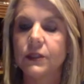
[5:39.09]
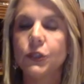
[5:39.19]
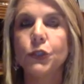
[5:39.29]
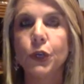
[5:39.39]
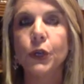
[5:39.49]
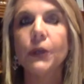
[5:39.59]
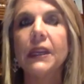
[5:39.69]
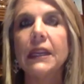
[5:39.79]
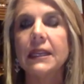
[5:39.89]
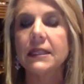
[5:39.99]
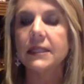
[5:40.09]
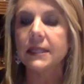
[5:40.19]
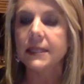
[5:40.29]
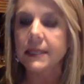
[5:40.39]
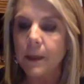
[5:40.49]
to turn it into
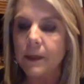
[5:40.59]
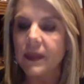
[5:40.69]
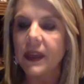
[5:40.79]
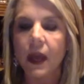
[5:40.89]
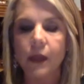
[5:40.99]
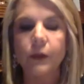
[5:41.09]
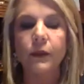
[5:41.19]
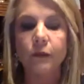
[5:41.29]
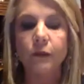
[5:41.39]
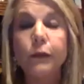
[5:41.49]
something other than